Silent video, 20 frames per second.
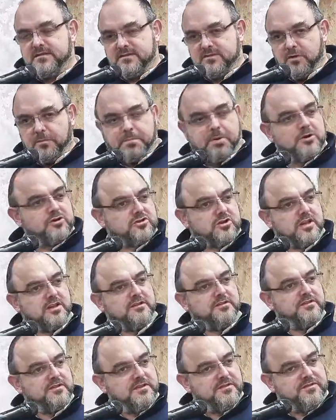So pushed
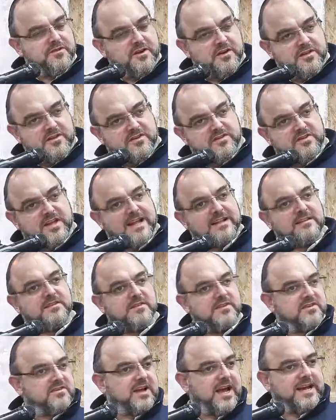to the furthest end
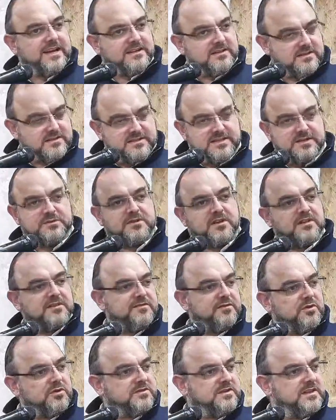of the cycle because he was on
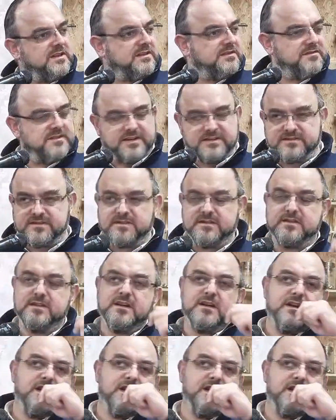the 14th of Nisan.